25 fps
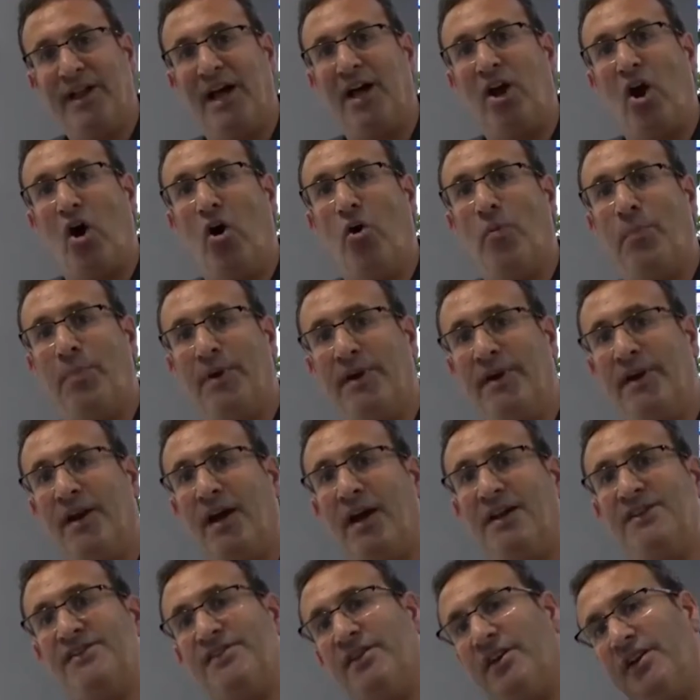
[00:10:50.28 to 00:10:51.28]
not open
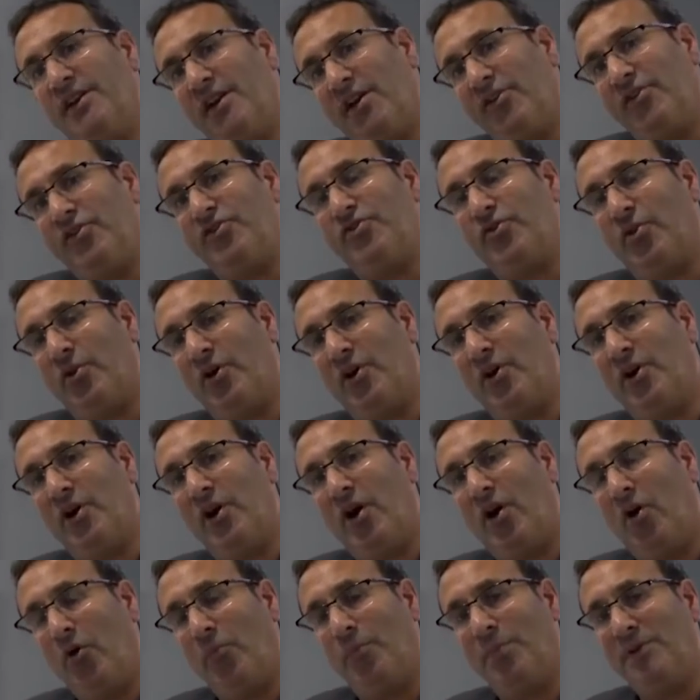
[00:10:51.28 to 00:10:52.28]
until another
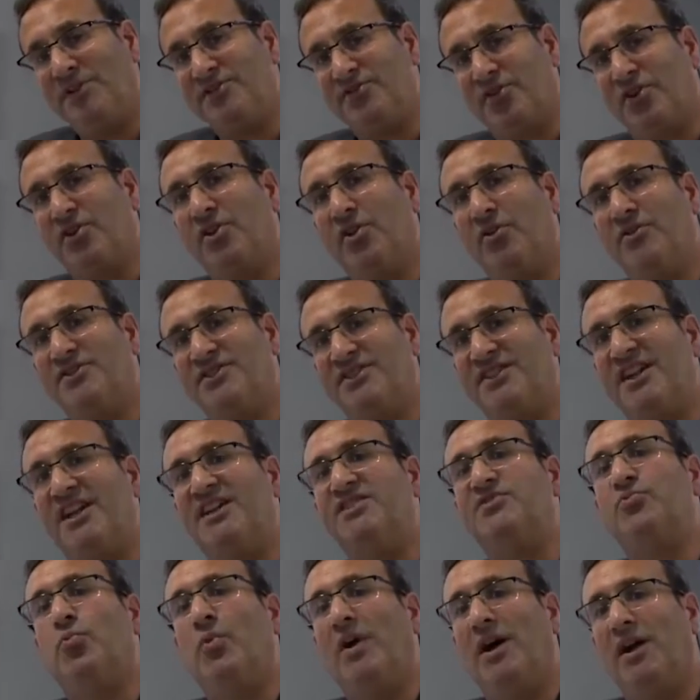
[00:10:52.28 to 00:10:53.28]
door opens or
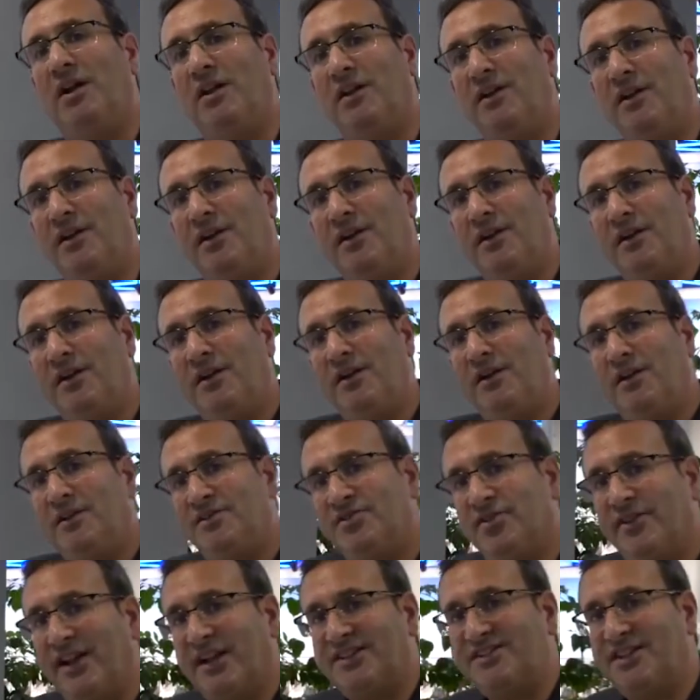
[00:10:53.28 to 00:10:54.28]
closes as well.
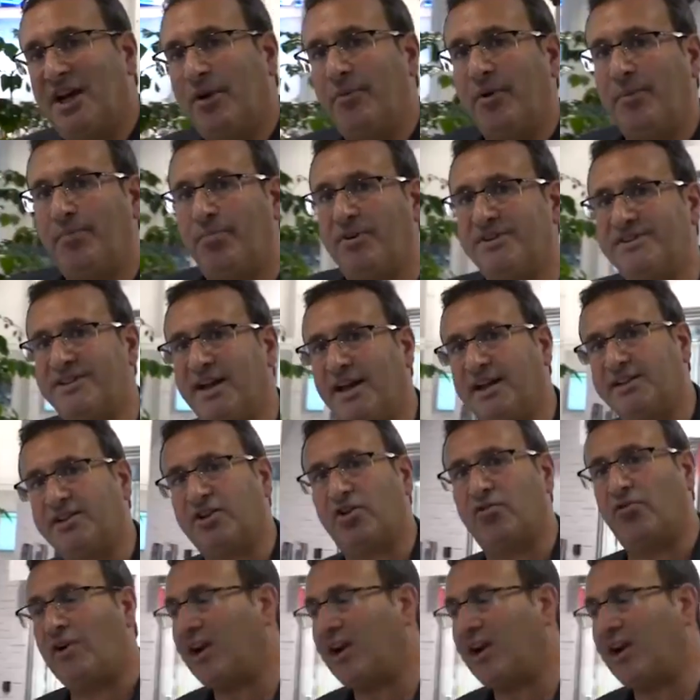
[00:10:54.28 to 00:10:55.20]
So that's how we protect